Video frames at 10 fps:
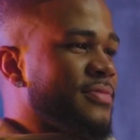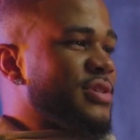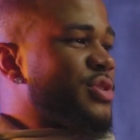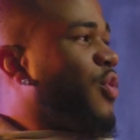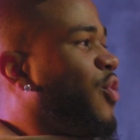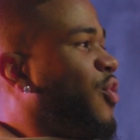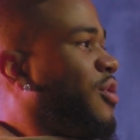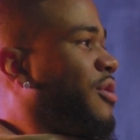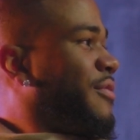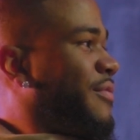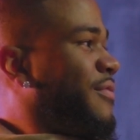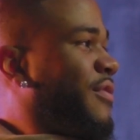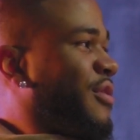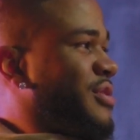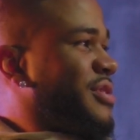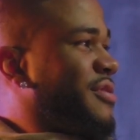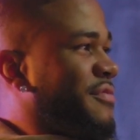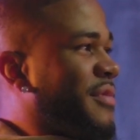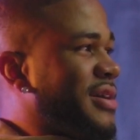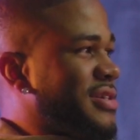this cooler version
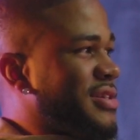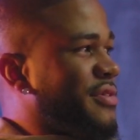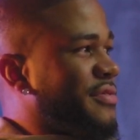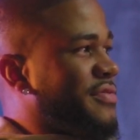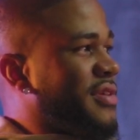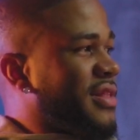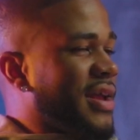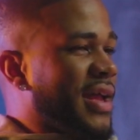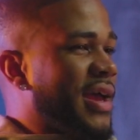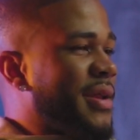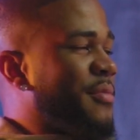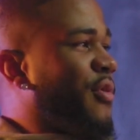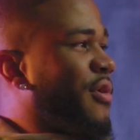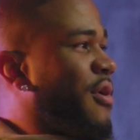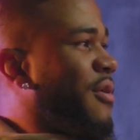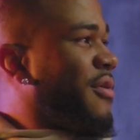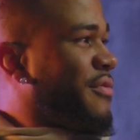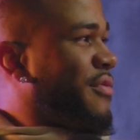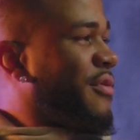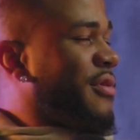of myself that mm-hmm. like had more
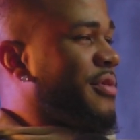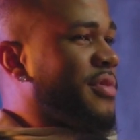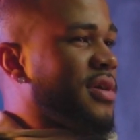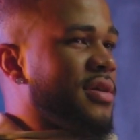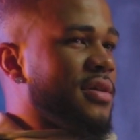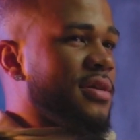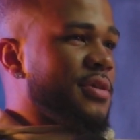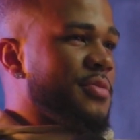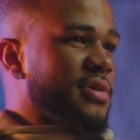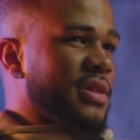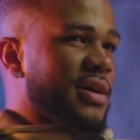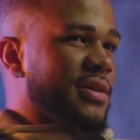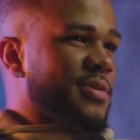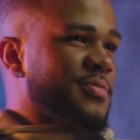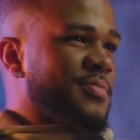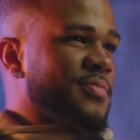going for him. But like